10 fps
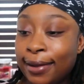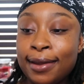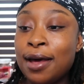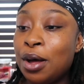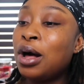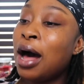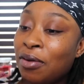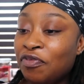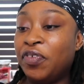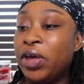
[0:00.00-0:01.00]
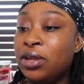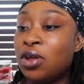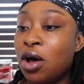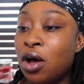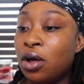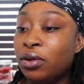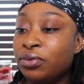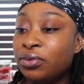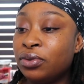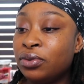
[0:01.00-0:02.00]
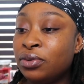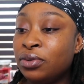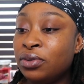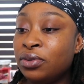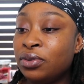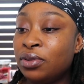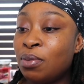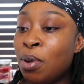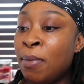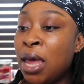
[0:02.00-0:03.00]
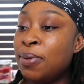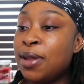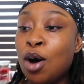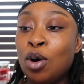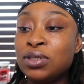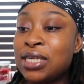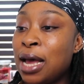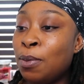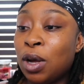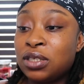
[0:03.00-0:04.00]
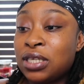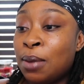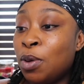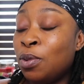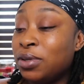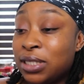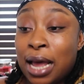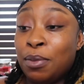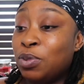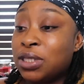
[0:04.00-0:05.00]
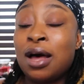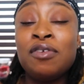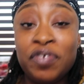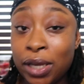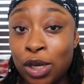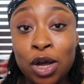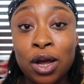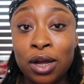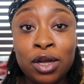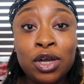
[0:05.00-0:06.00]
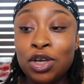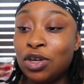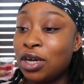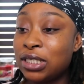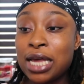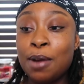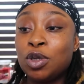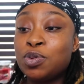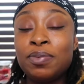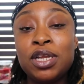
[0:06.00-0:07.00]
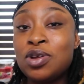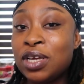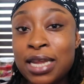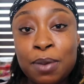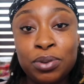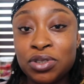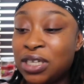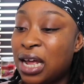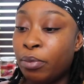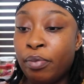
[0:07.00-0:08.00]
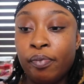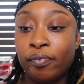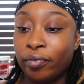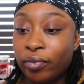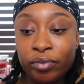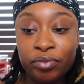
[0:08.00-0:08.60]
you know, comforting her. But maybe the whole time while Simon, Simon was comforting her, you know, Simon was probably looking at Porsha like, mm,